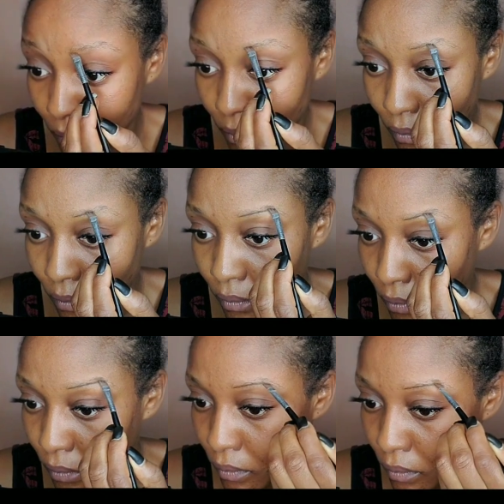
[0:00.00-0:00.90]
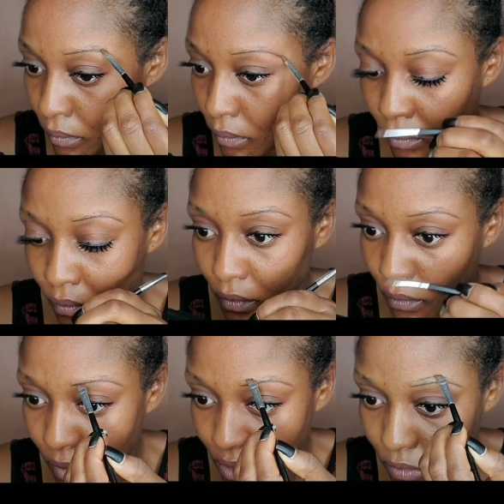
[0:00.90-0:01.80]
So guys,
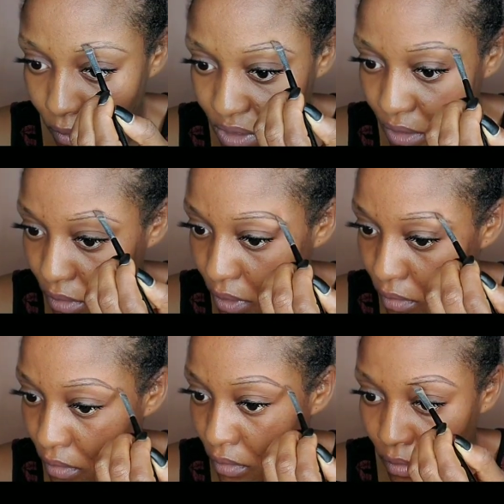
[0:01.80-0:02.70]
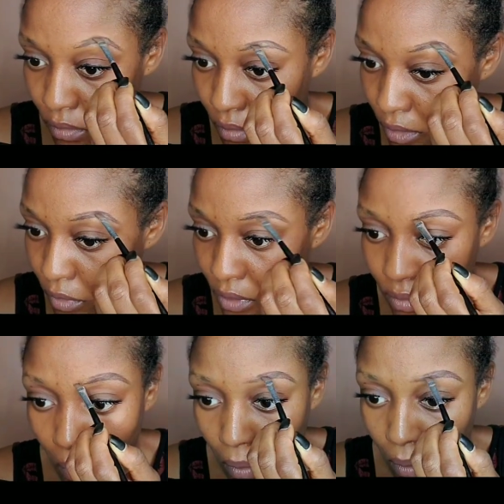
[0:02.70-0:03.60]
I just started off with
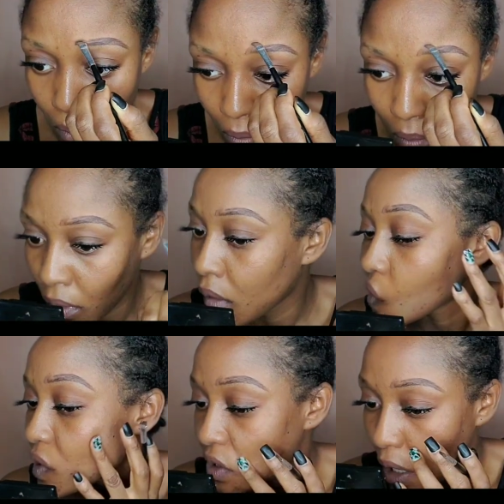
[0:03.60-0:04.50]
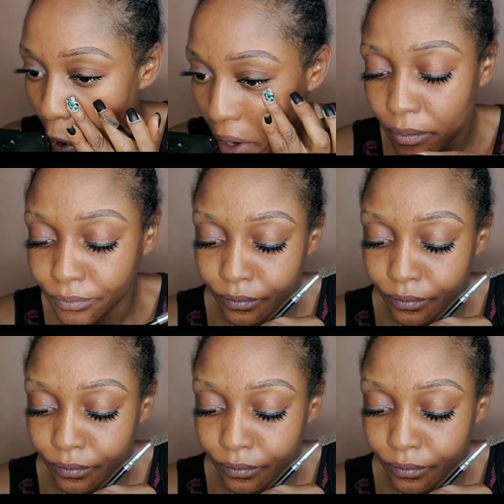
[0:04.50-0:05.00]
my Saron brow pomade.